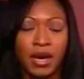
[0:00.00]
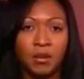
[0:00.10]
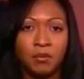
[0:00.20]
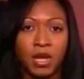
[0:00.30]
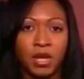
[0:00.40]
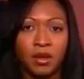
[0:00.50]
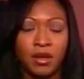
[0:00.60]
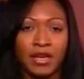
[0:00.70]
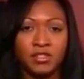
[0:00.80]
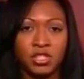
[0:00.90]

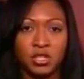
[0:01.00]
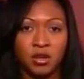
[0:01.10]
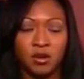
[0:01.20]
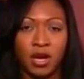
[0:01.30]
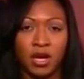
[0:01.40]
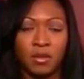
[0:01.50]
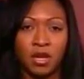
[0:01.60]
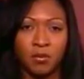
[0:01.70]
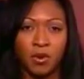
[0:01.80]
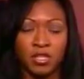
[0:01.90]
Last year, I
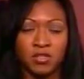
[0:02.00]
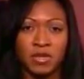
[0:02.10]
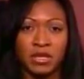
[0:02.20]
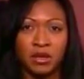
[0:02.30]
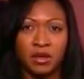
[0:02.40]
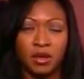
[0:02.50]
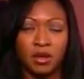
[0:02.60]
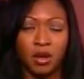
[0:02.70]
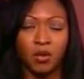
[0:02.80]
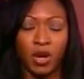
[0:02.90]
made approximately
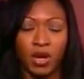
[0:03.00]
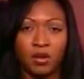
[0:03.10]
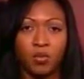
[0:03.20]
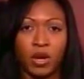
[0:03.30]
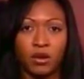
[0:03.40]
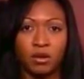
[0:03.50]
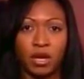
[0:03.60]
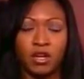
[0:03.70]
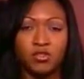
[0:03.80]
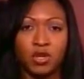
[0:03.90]
right at around
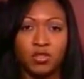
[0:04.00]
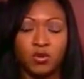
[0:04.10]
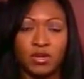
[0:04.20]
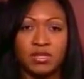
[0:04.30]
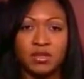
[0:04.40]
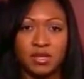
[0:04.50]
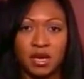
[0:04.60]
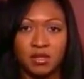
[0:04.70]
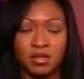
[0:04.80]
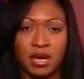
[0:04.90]

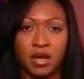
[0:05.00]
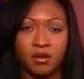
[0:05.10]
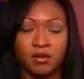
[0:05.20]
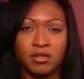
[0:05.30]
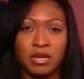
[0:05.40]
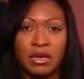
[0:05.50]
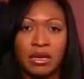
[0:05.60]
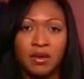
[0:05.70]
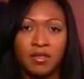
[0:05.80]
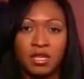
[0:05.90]
$136,000.
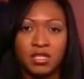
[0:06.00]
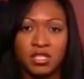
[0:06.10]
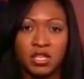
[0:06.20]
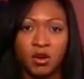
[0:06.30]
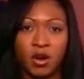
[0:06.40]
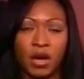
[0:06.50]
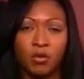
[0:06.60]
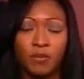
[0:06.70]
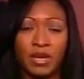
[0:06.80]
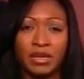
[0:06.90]
This year, I
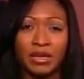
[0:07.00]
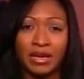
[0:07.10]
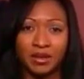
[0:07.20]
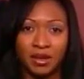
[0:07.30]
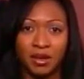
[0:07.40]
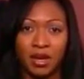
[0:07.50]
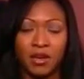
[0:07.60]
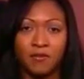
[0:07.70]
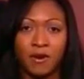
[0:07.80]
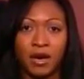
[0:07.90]
will be lucky
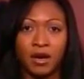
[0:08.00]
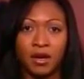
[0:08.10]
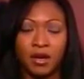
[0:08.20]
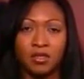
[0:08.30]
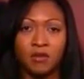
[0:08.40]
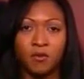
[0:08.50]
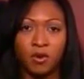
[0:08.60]
if I hit the